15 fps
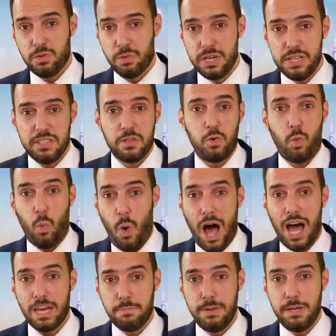a reason
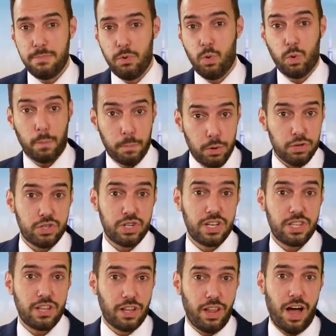why people were
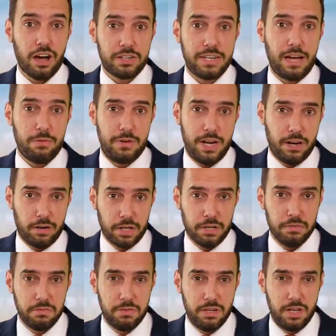pushing the lockdown
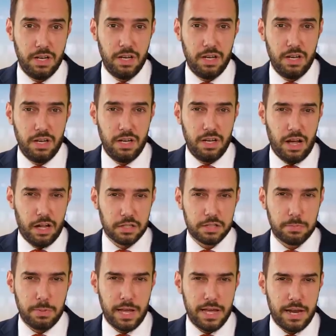narrative. I'll
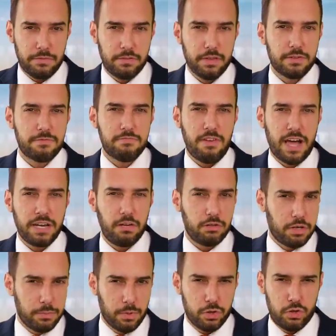explain after this final
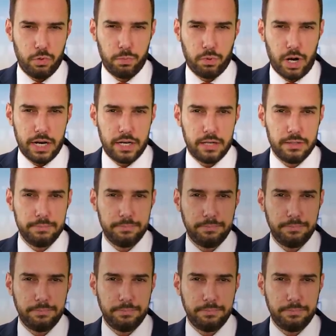commercial break.